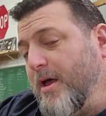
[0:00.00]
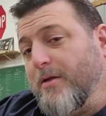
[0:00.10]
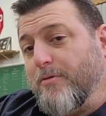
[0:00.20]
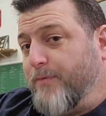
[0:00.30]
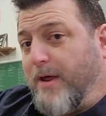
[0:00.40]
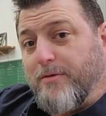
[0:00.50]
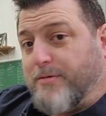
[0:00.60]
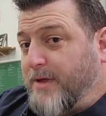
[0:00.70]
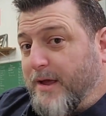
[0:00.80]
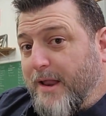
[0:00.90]
The rings are
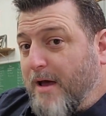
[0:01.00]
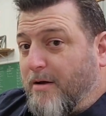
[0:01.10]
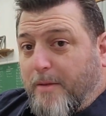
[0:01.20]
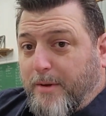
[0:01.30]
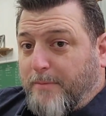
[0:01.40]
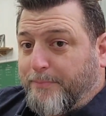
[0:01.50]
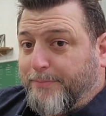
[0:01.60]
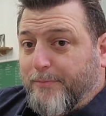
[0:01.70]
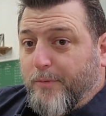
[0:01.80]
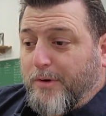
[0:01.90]
sticking out. I mean,
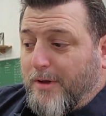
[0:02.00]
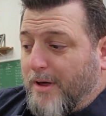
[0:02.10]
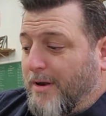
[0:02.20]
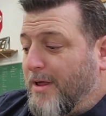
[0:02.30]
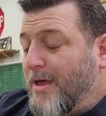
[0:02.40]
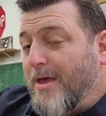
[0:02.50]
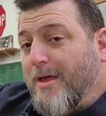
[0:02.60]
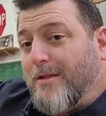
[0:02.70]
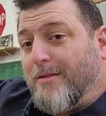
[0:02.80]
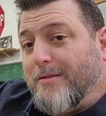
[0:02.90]
we're done.
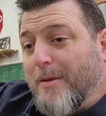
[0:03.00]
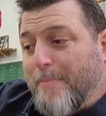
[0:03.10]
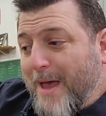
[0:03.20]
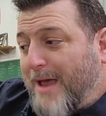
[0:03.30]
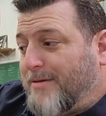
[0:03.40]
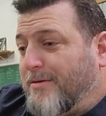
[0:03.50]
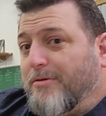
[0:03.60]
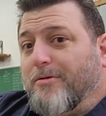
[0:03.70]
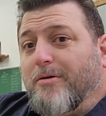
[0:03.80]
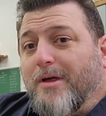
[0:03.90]
The back
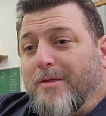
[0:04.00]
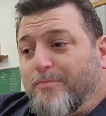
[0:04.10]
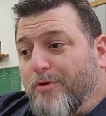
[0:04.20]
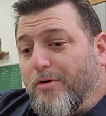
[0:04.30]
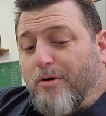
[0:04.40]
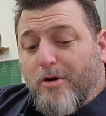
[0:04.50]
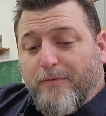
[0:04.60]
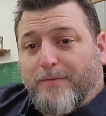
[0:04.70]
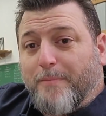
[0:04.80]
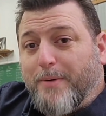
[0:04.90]
cylinder is broken
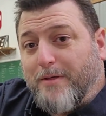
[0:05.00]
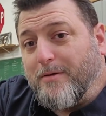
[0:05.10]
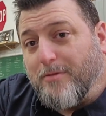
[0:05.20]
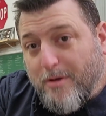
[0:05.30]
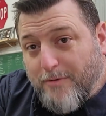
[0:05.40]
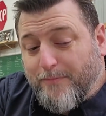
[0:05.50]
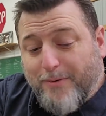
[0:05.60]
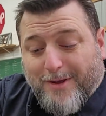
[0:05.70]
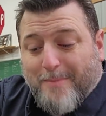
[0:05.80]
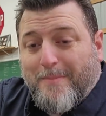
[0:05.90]
off the pistons on the
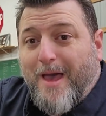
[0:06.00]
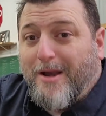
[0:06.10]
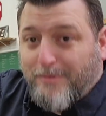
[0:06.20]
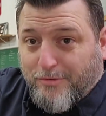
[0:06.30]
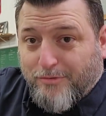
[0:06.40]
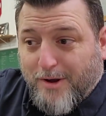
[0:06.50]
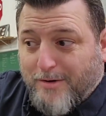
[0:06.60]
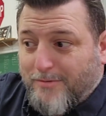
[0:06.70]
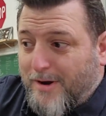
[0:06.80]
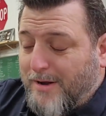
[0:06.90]
friggin' battery tray,
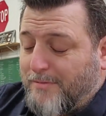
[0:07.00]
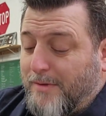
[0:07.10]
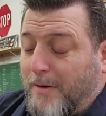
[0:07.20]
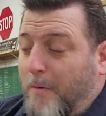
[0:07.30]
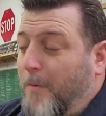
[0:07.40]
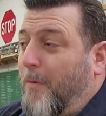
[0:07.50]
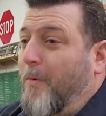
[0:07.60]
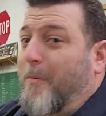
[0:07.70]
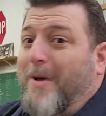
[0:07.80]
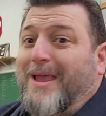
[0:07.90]
right? Like,
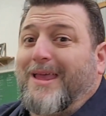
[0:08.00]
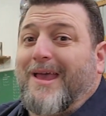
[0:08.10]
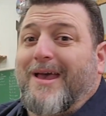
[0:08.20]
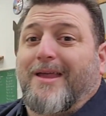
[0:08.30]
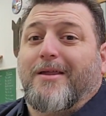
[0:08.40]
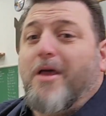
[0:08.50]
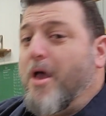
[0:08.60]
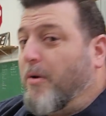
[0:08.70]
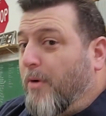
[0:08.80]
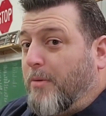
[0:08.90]
oh my God.
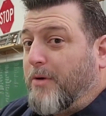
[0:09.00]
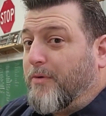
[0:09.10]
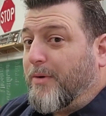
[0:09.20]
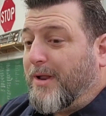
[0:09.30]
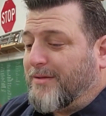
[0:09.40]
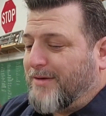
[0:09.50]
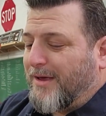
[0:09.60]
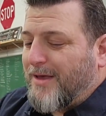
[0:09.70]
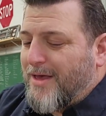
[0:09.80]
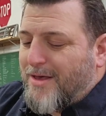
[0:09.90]
Well, we ruined this
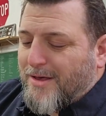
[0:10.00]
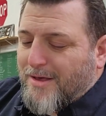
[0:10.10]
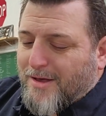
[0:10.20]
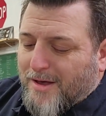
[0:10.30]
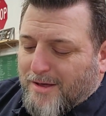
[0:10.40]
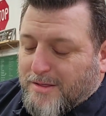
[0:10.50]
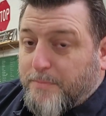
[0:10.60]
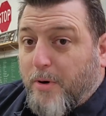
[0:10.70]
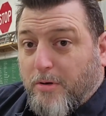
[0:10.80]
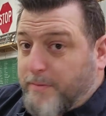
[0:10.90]
thing.
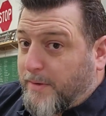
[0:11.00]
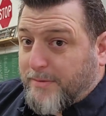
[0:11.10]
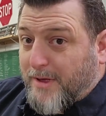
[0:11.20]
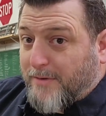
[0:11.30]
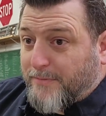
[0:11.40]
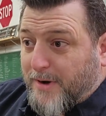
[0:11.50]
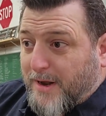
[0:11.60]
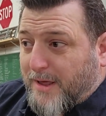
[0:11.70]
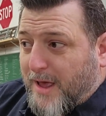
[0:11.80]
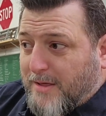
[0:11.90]
Supposedly it was down for a
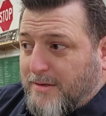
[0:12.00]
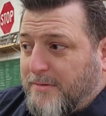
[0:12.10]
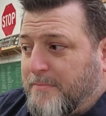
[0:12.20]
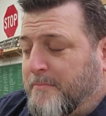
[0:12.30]
head gasket.